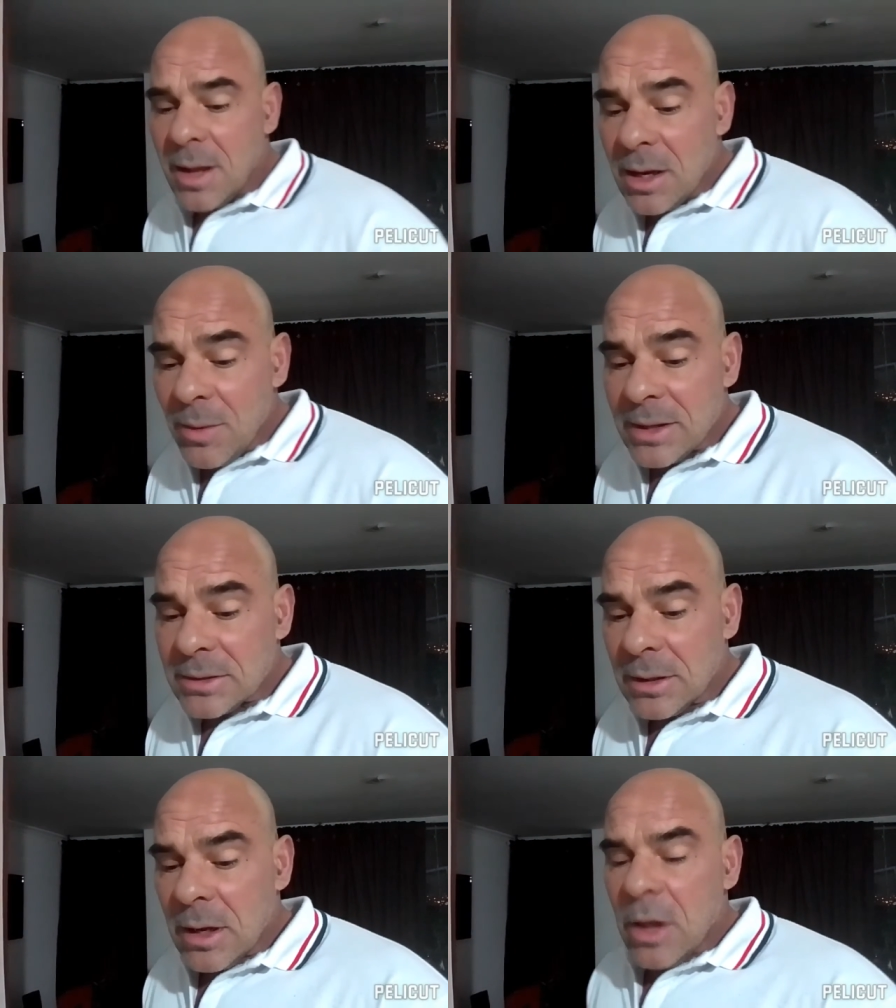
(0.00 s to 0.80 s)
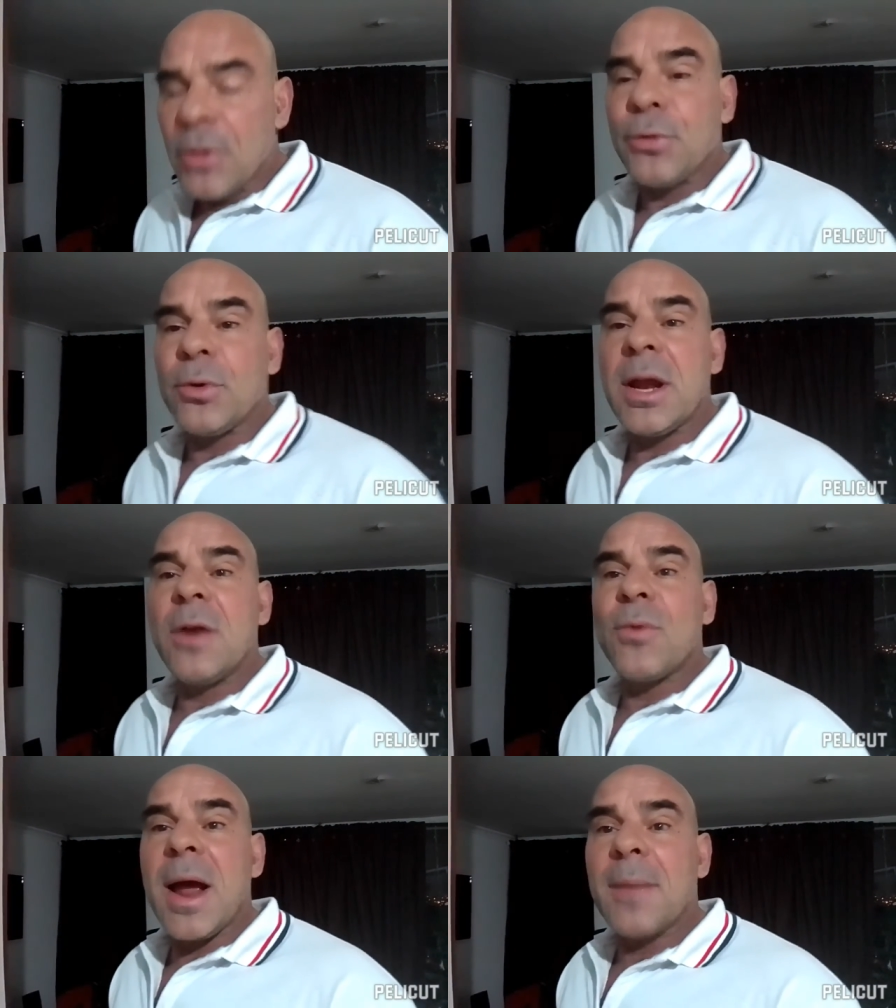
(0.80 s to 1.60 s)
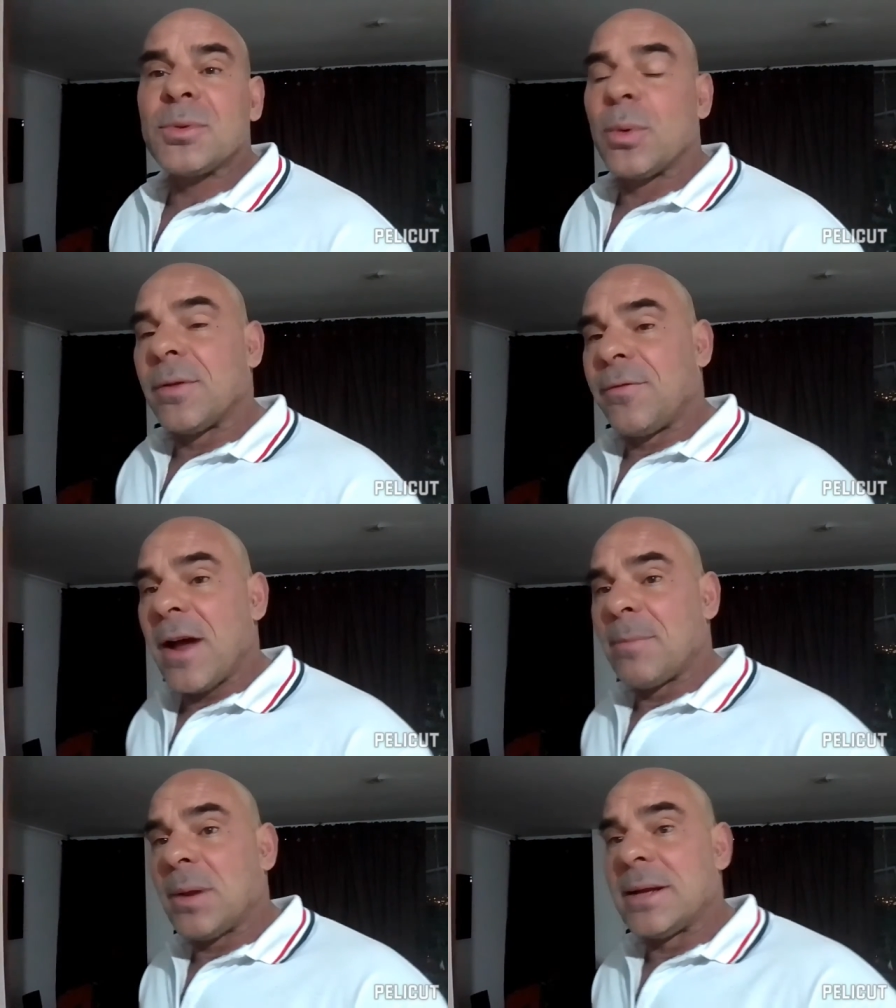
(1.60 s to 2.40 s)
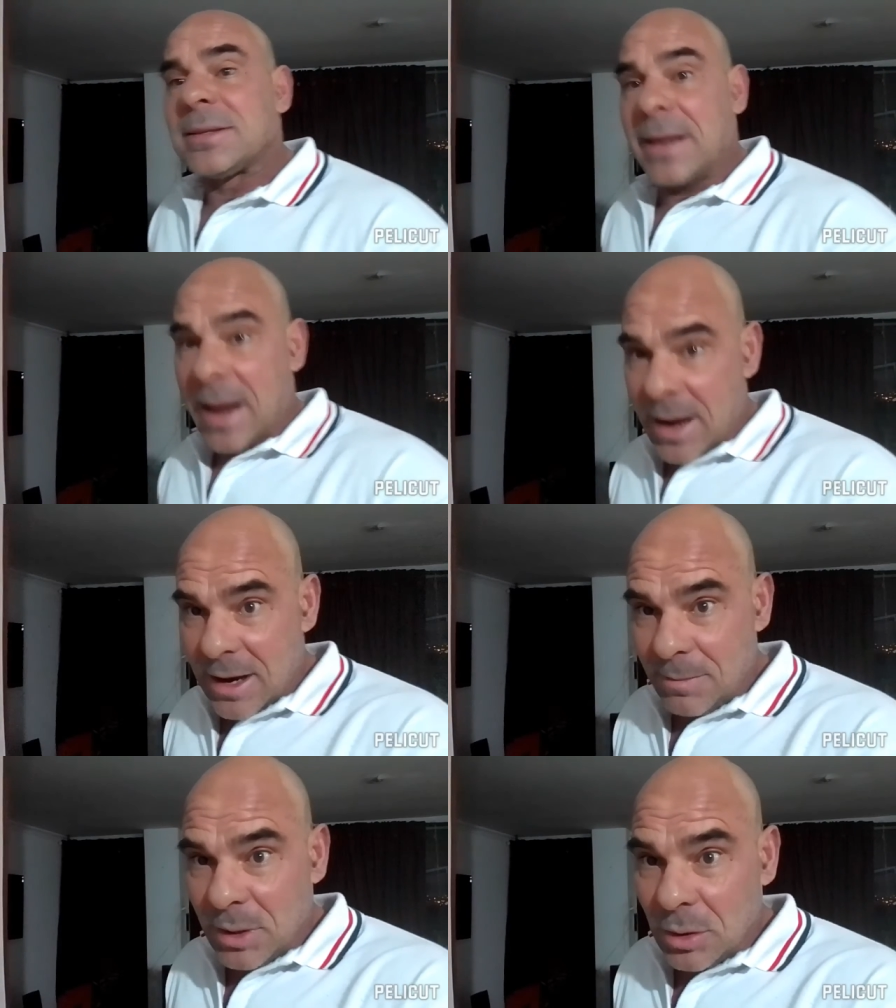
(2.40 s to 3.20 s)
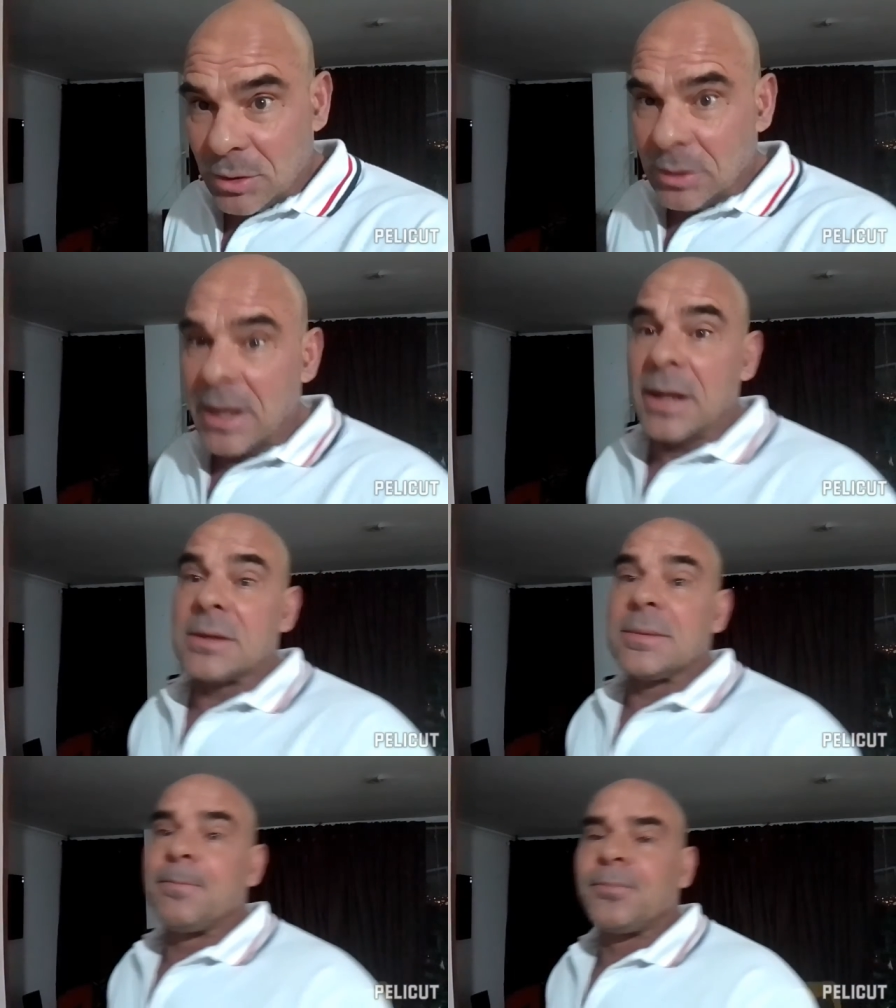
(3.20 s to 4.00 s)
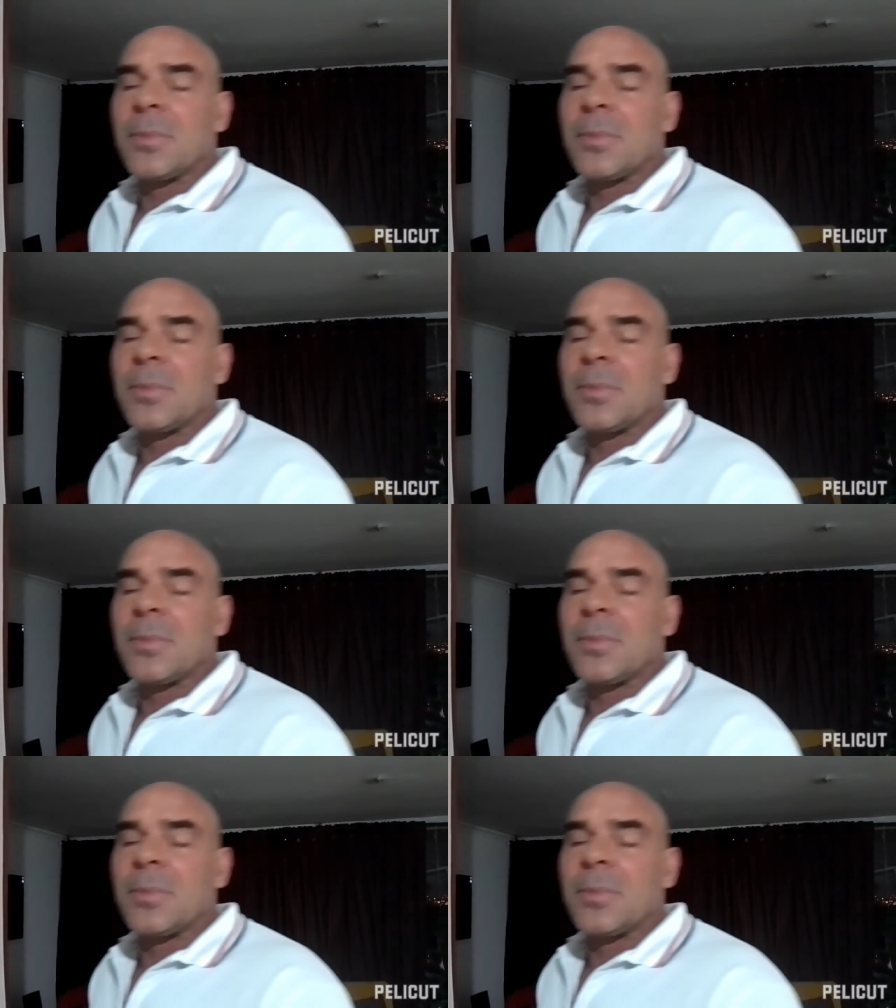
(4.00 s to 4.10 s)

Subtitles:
anyways, 3 reps with 5 plates can build your legs.